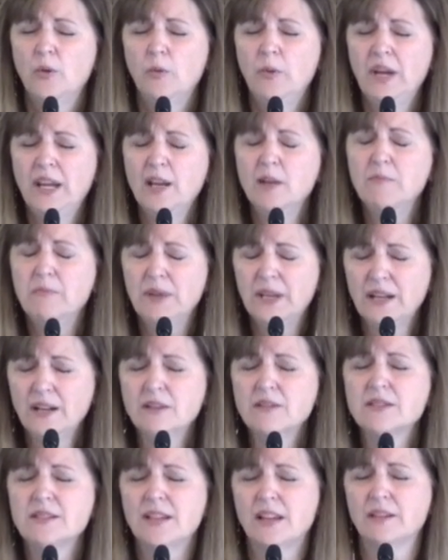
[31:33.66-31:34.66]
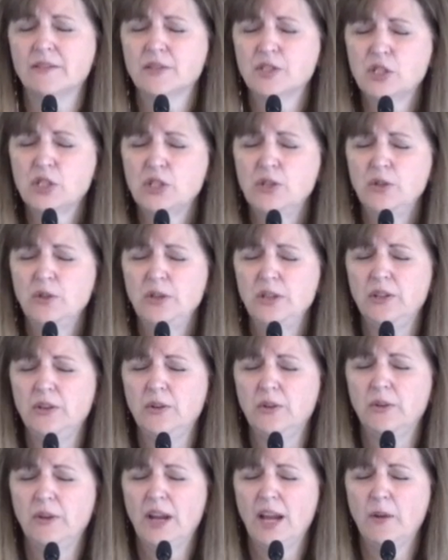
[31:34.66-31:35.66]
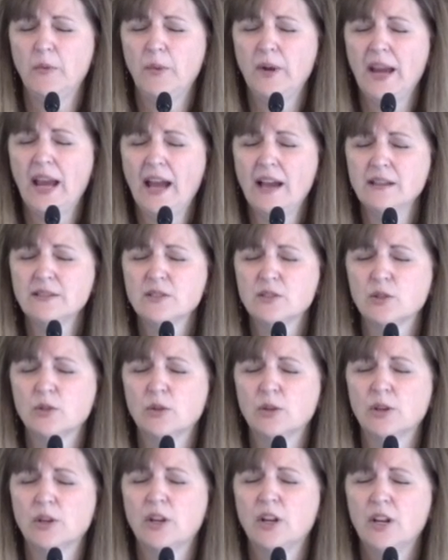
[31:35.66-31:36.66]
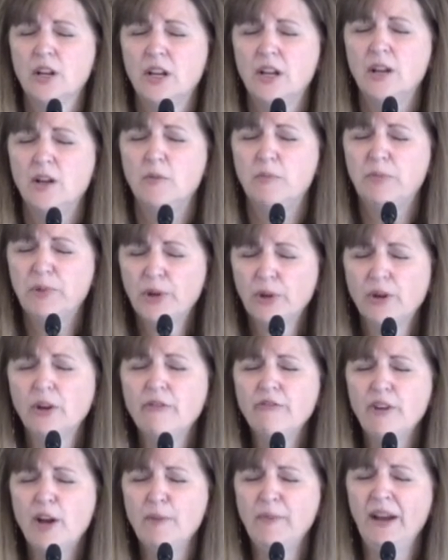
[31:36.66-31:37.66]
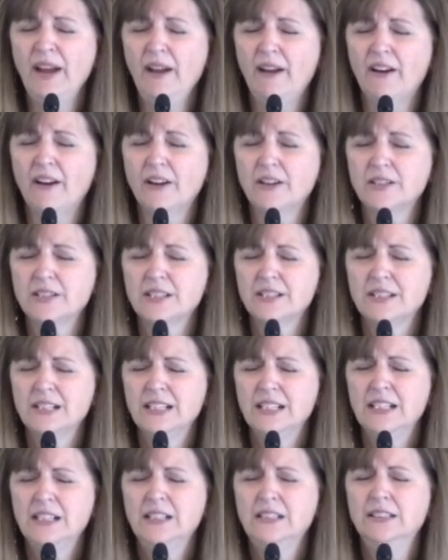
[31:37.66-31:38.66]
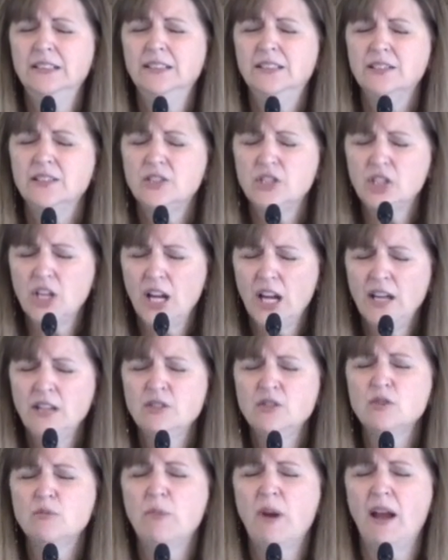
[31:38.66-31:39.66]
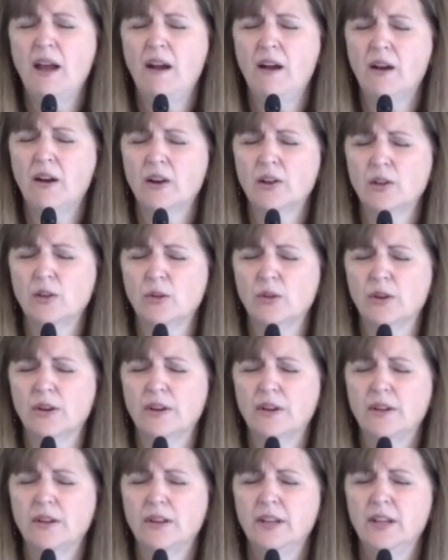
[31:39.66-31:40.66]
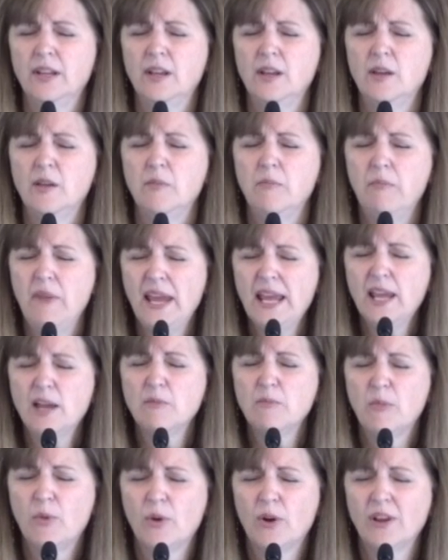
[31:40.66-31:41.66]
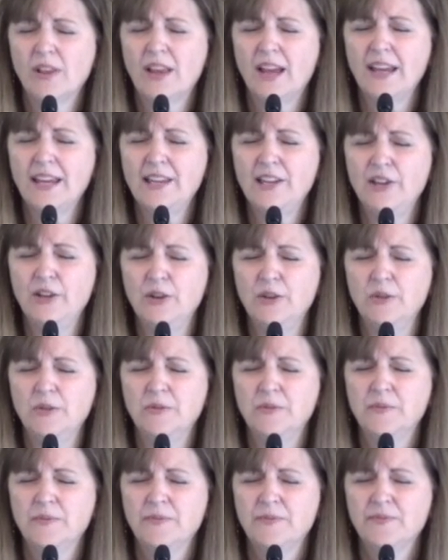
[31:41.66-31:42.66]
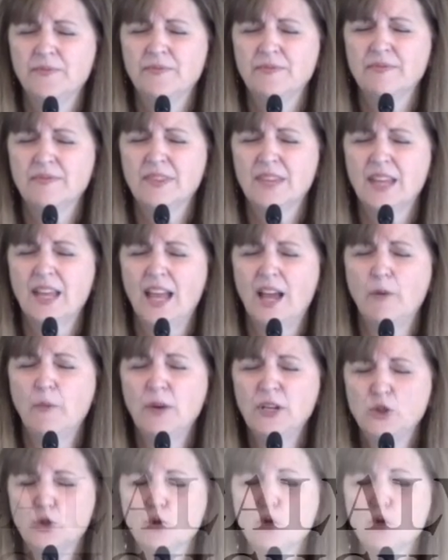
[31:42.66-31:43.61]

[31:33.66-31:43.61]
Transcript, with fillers: we commit ourselves to you, and we ask, Lord, purify my heart. Change my heart, Lord. Make it more like you. And we